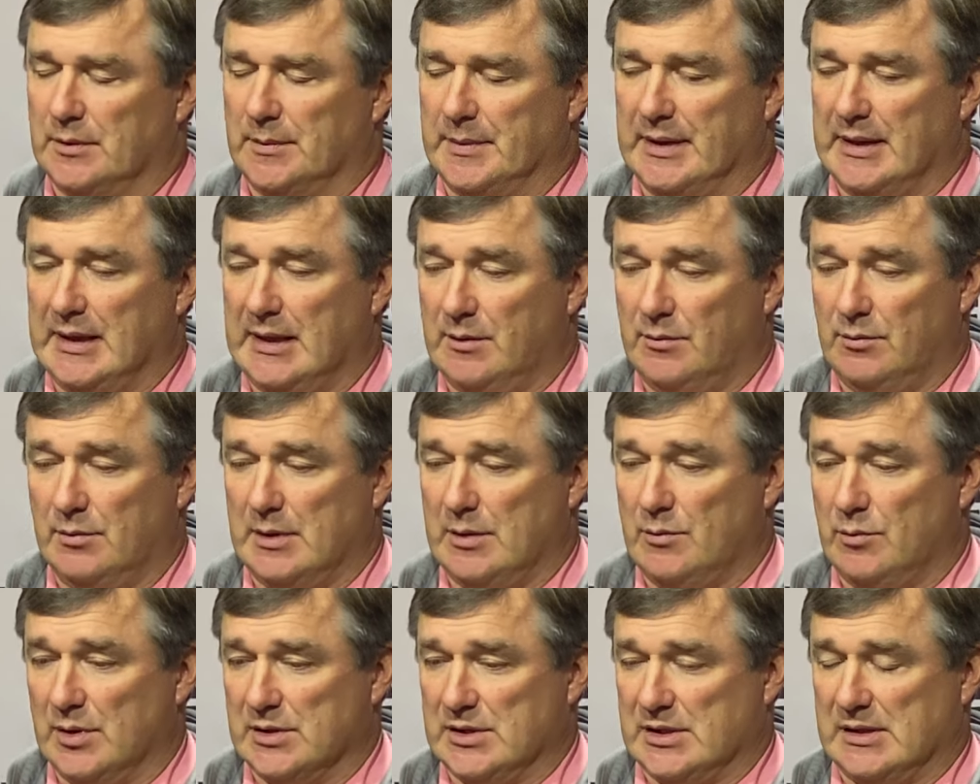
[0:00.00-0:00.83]
I mean,
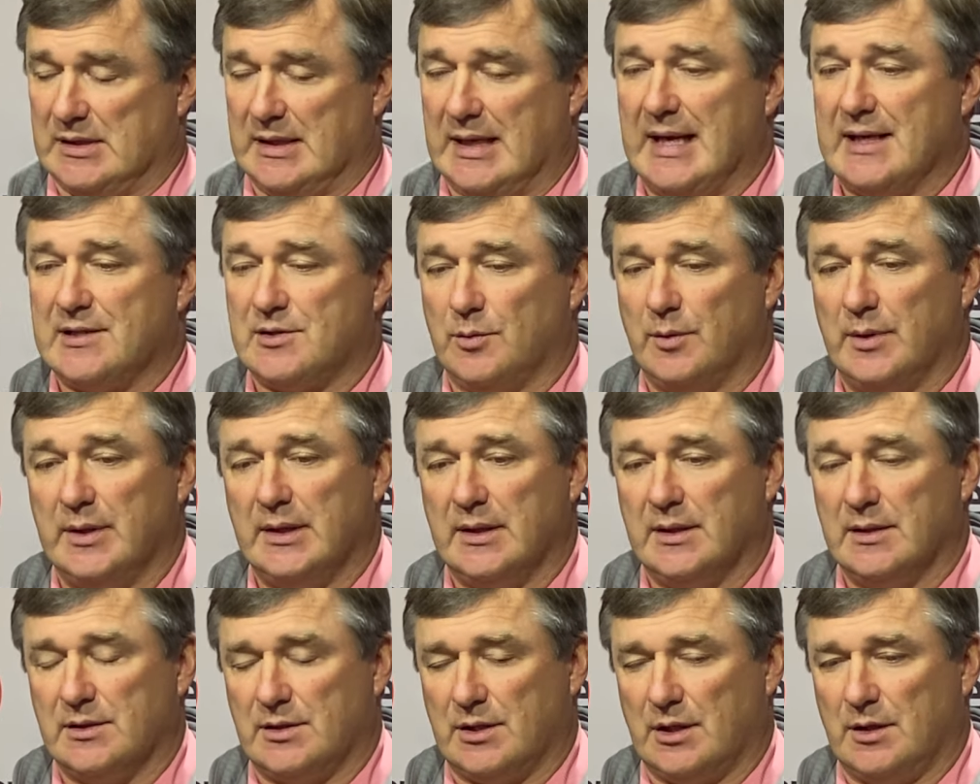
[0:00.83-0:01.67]
he wasn't last
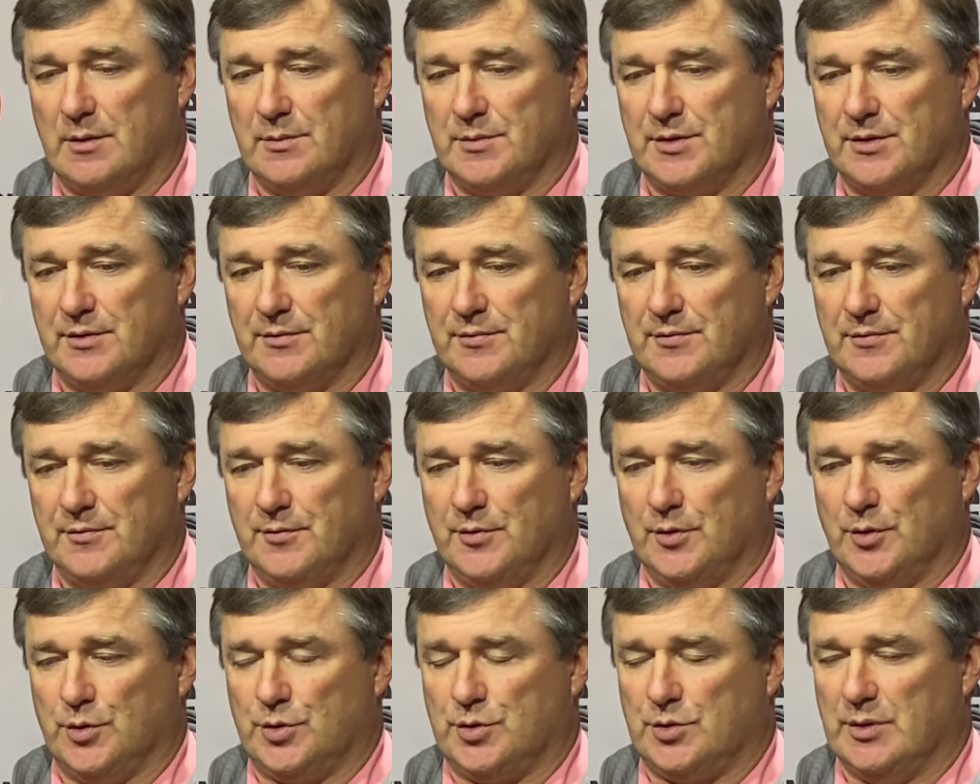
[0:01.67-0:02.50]
week in terms of
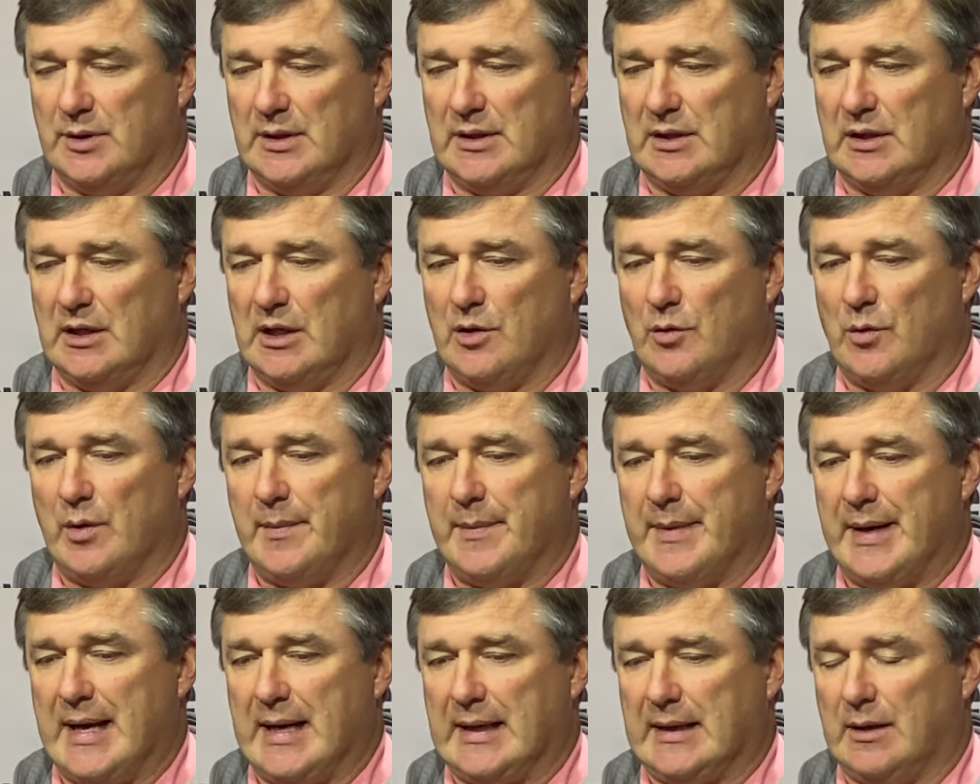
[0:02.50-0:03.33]
full strength and all the way
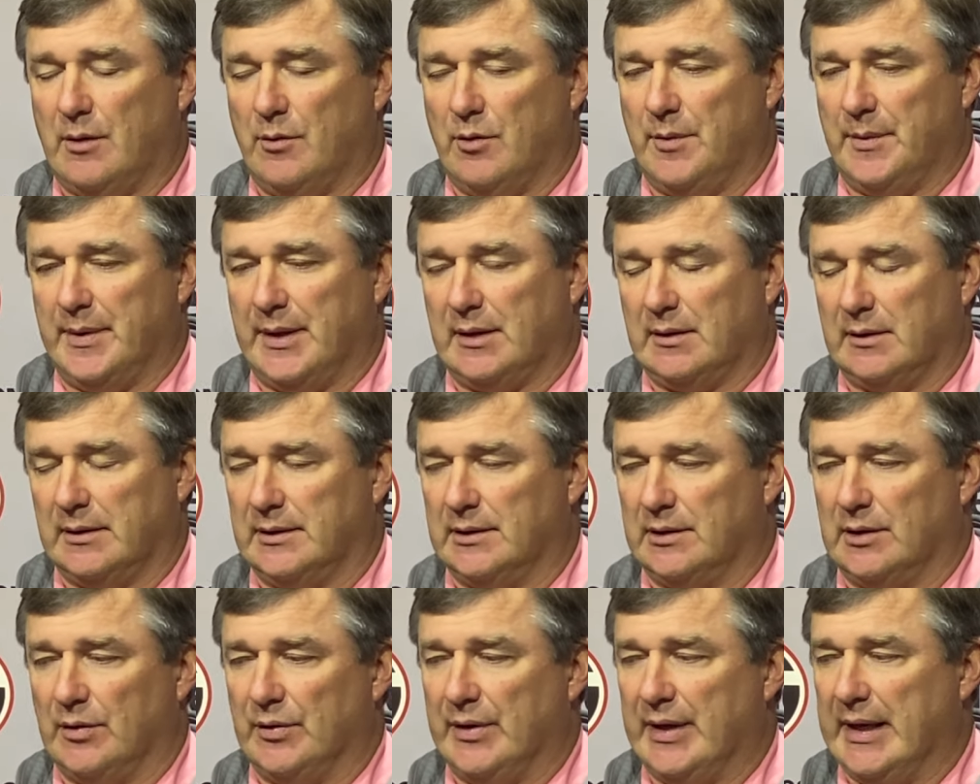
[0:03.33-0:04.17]
back. I want to be
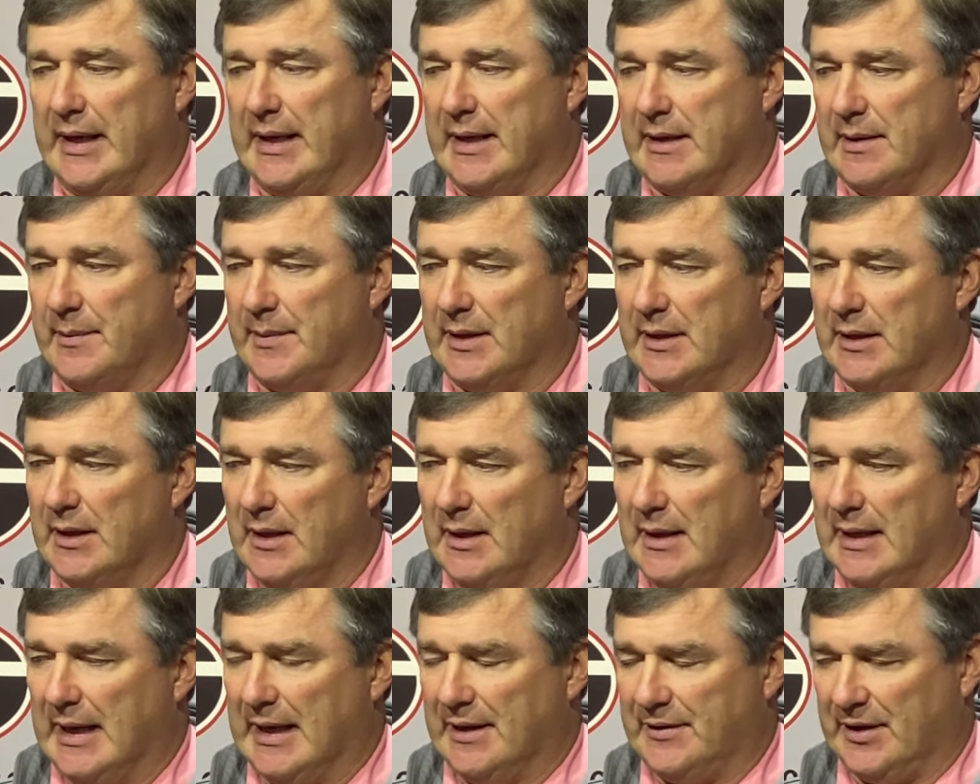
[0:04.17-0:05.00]
clear on that. I mean,
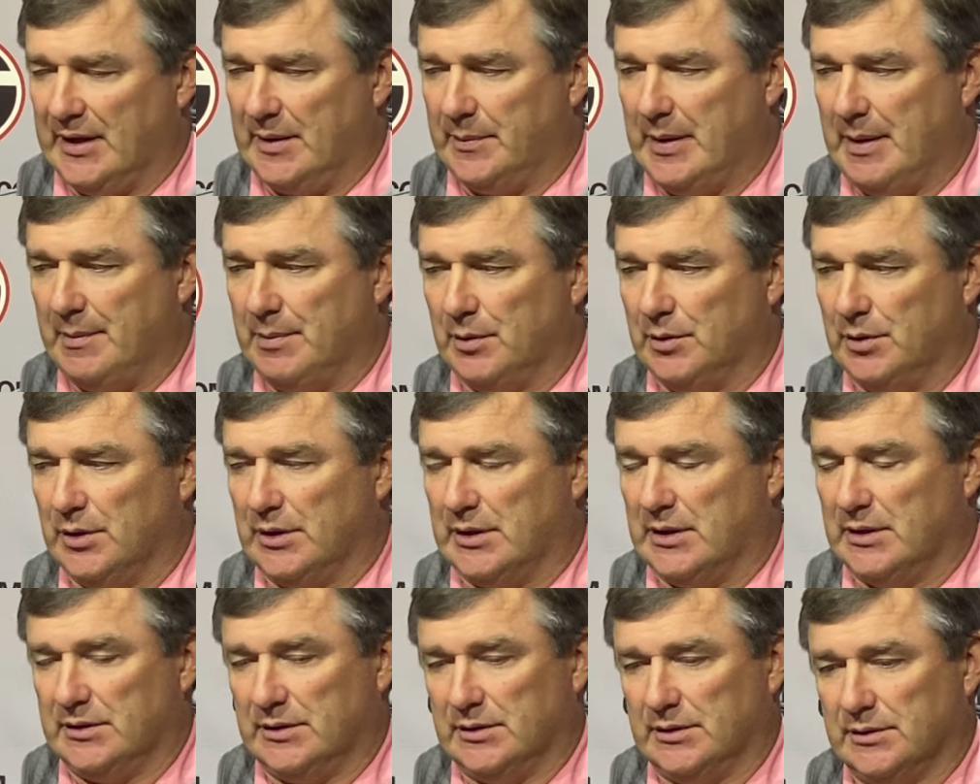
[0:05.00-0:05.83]
I think people
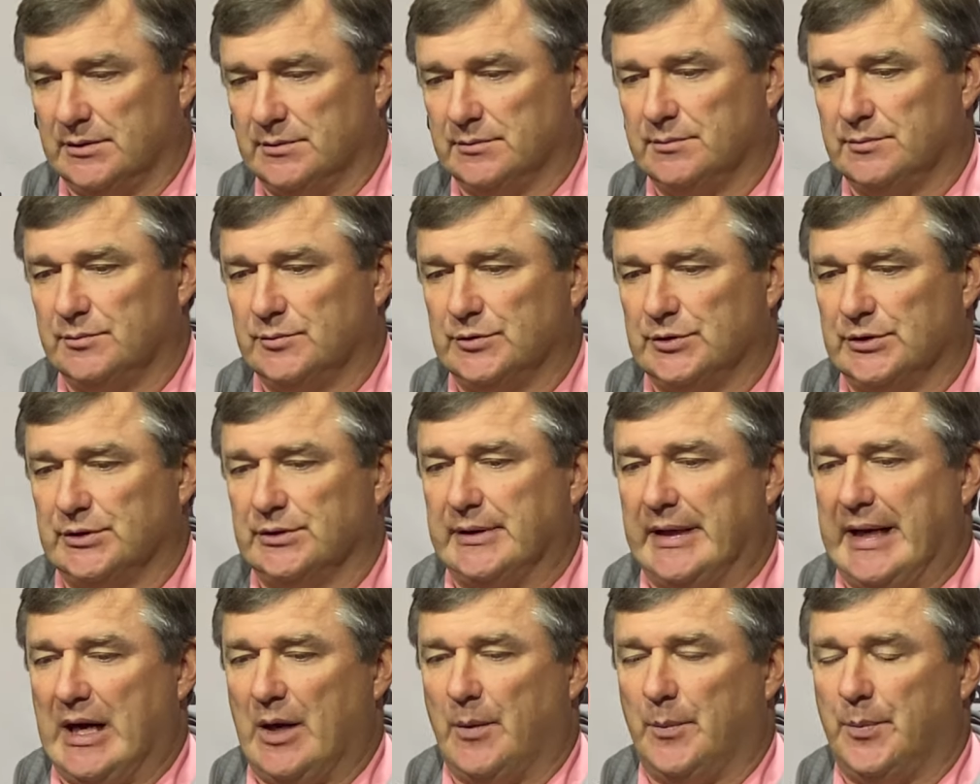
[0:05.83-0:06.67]
look at the
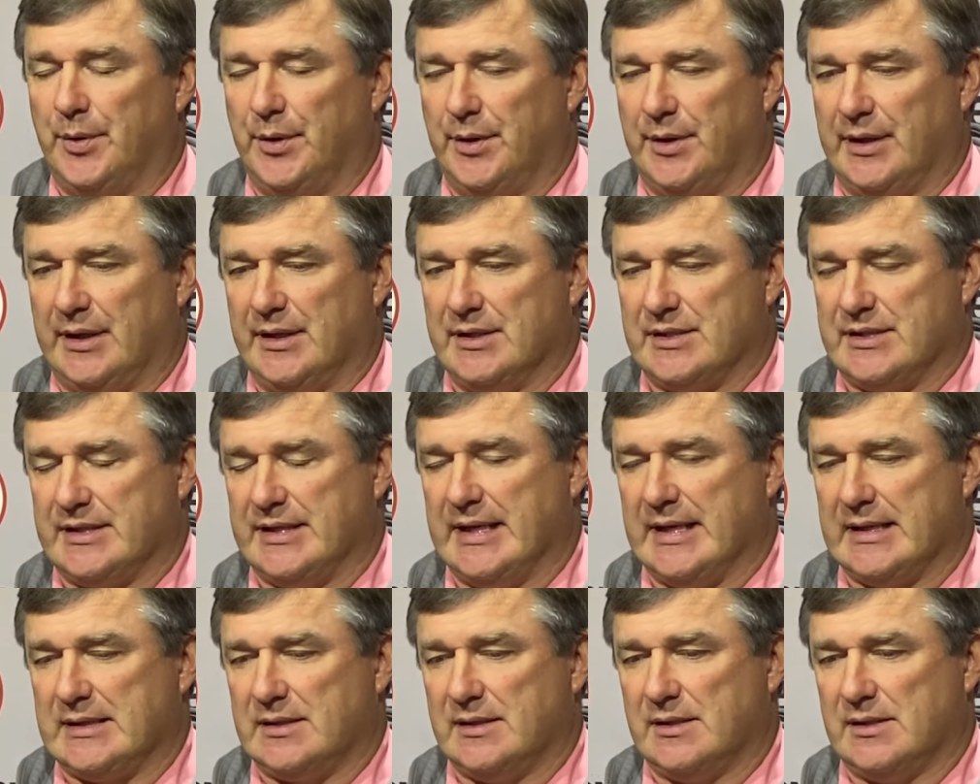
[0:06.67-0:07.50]
output against
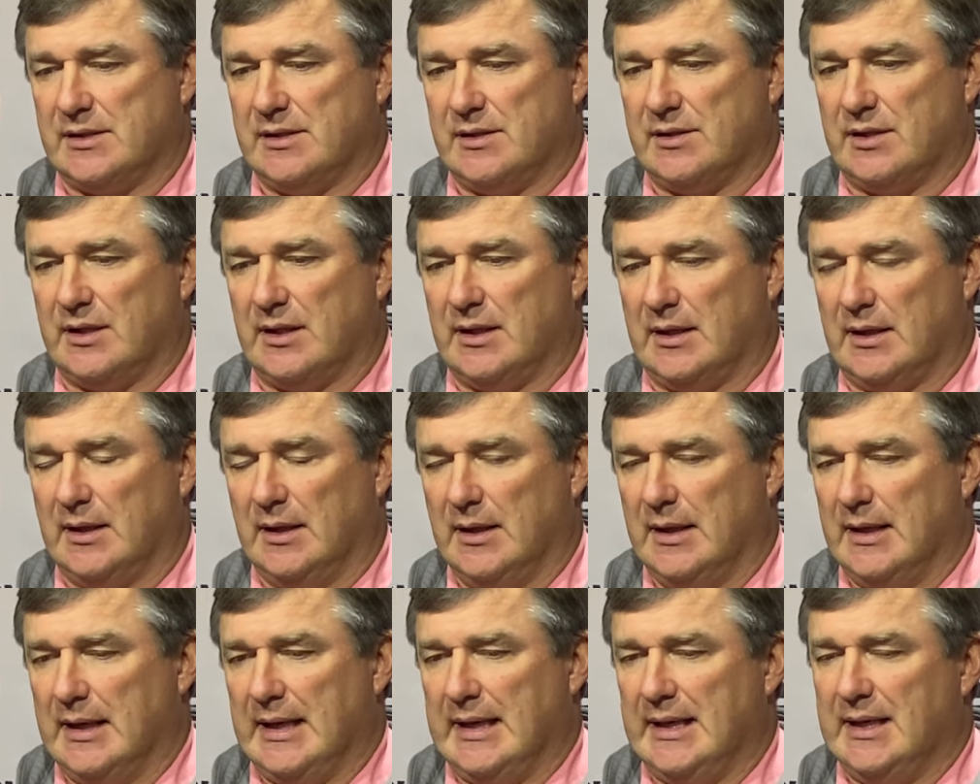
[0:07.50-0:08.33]
Texas and think
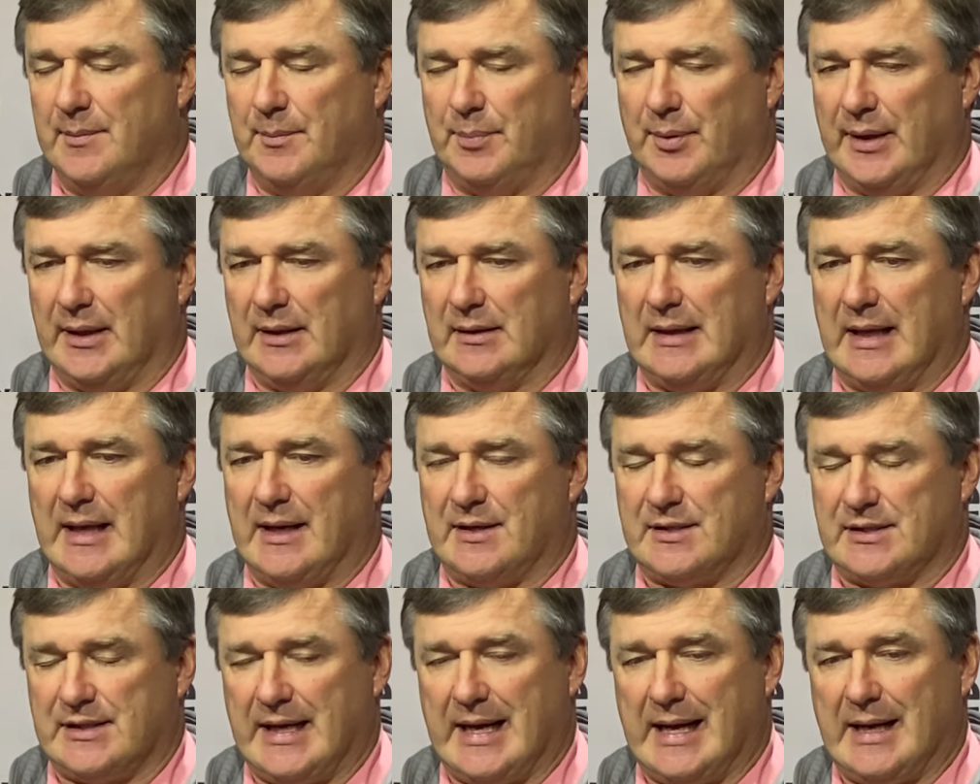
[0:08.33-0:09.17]
he didn't play a lot
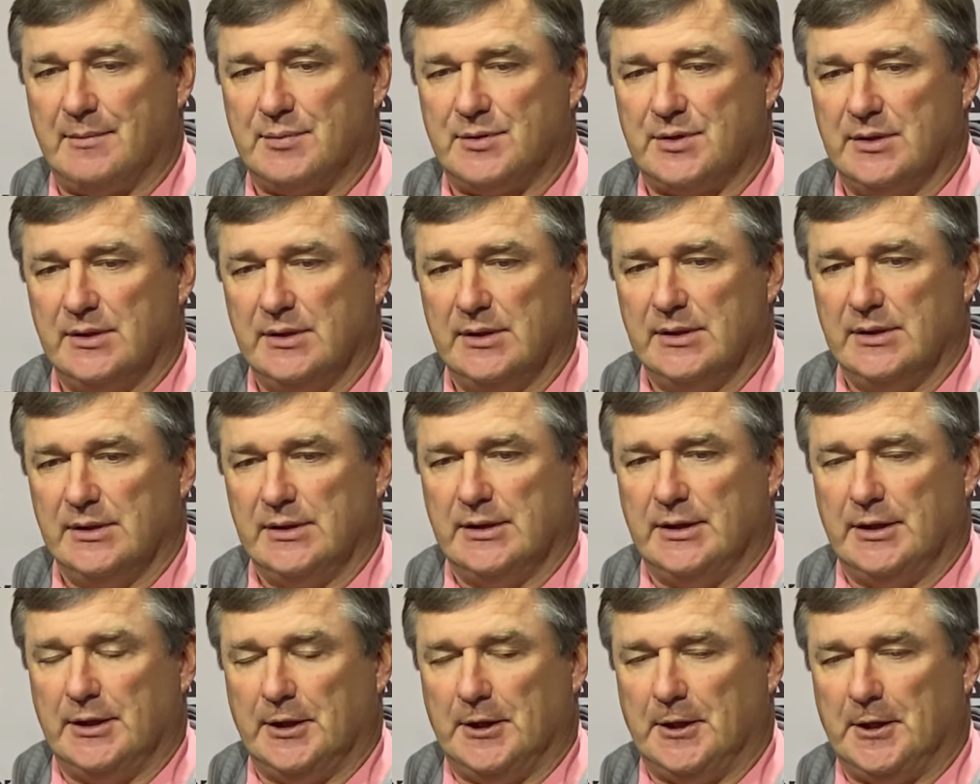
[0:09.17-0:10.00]
of snaps,
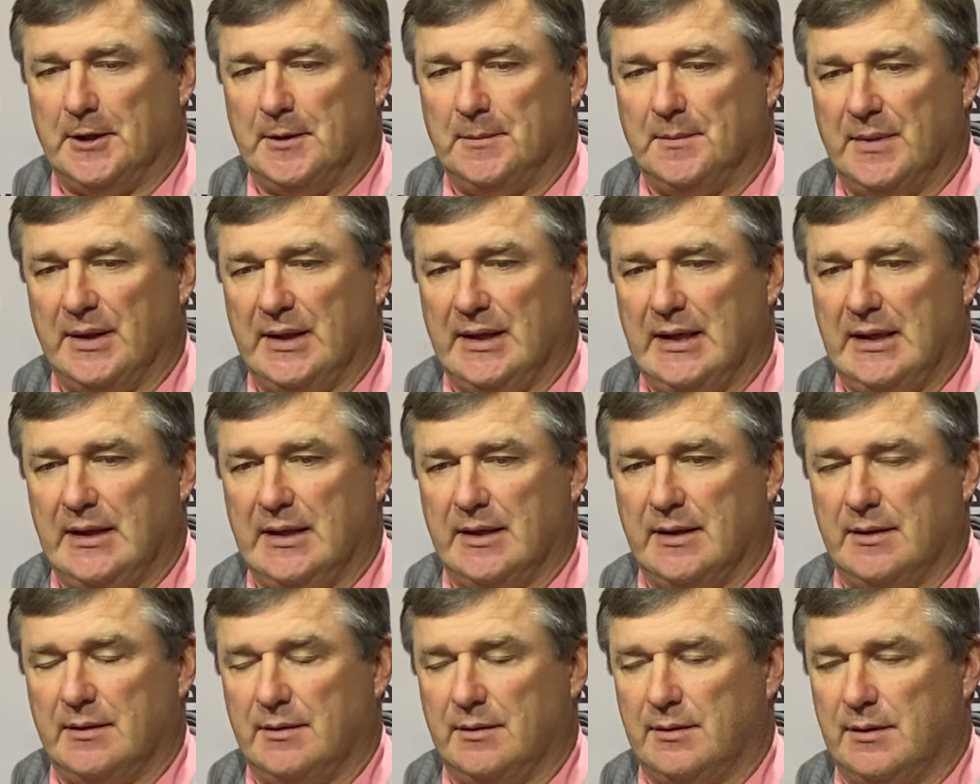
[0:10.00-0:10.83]
and he
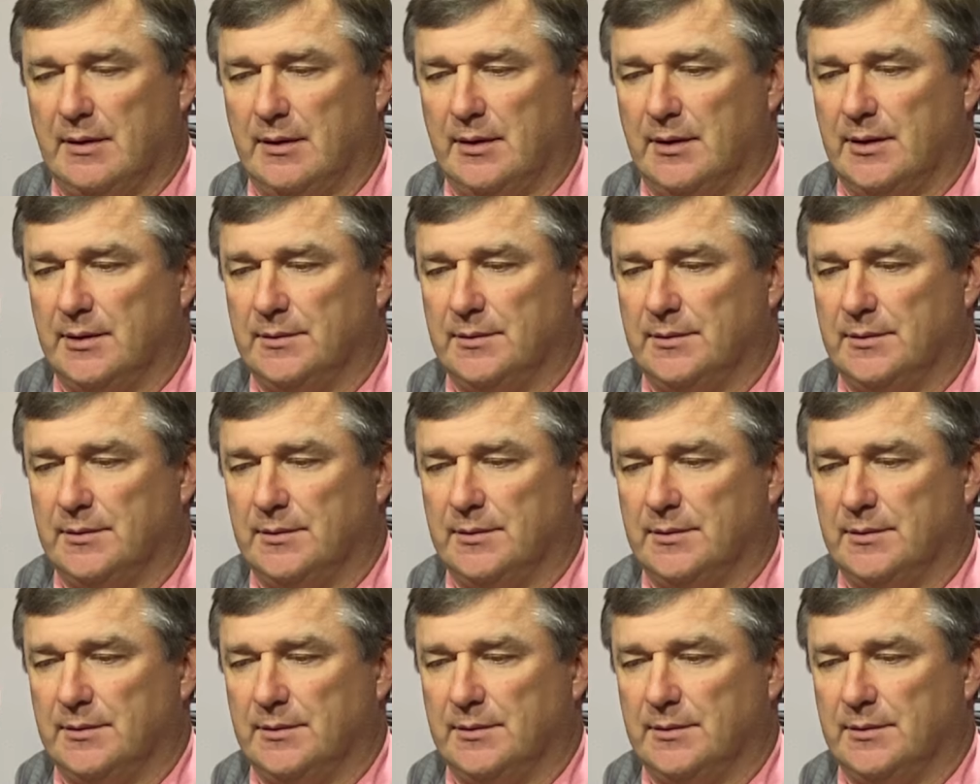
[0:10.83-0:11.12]
didn't